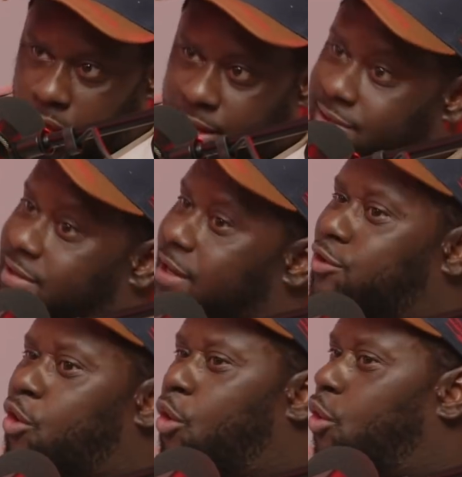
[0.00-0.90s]
It takes
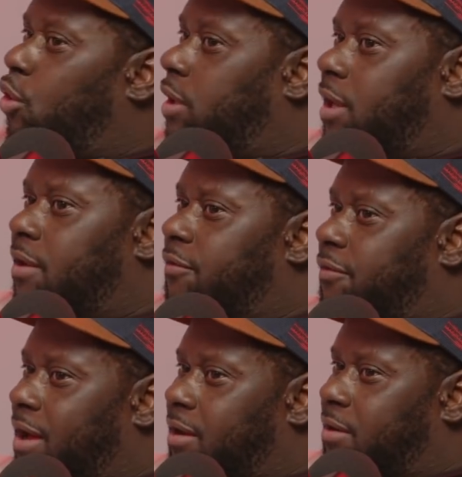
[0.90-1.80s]
all the F
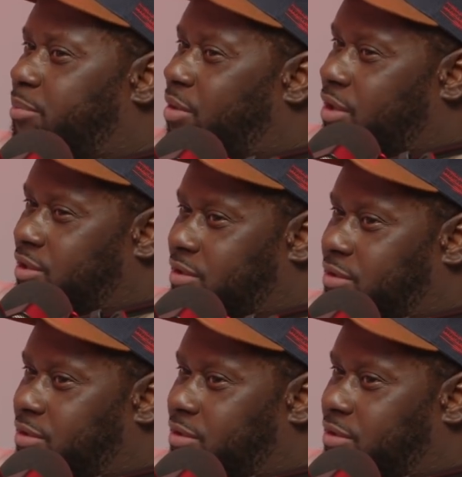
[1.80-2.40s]
out of the punch.